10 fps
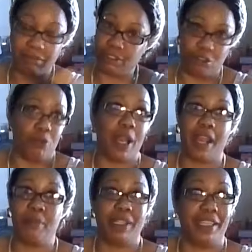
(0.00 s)
You were
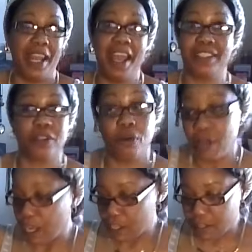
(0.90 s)
able to get out. So
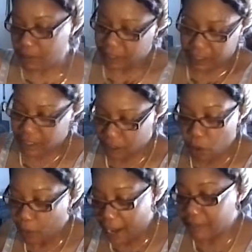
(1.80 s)

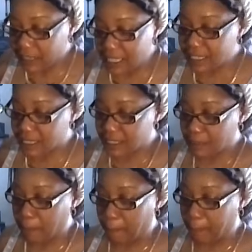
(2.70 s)
whoever this
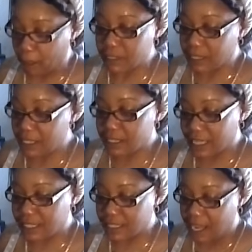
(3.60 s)
person is
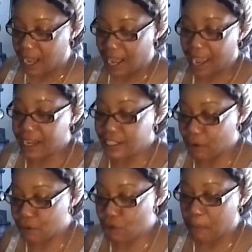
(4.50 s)
that's hating
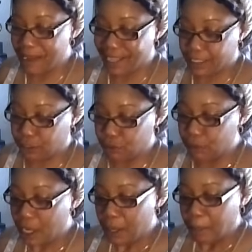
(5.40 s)
on you or mad at you
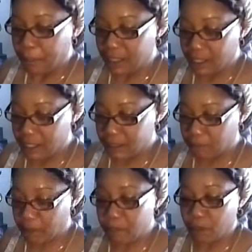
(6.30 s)
because
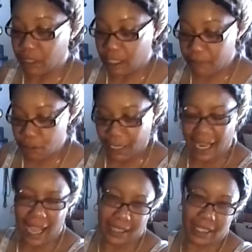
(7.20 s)
people love you, they
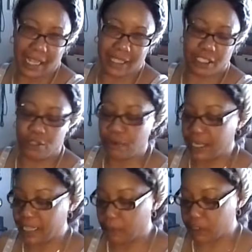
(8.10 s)
idolize you,
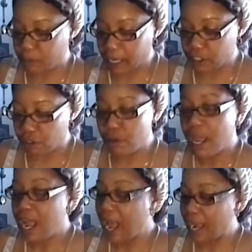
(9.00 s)
and they respect you,
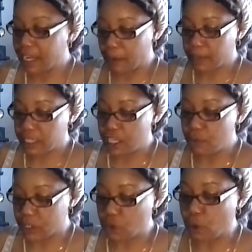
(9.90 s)
I guarantee you
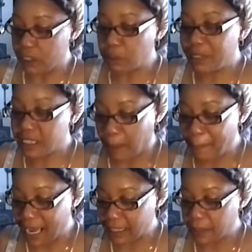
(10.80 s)
it's going to be
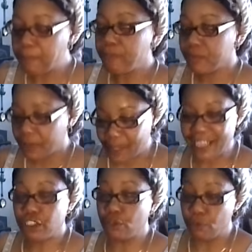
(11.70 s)
somebody
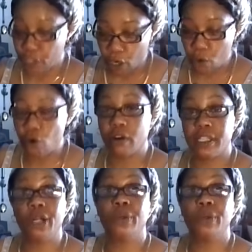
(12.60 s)
that you know or know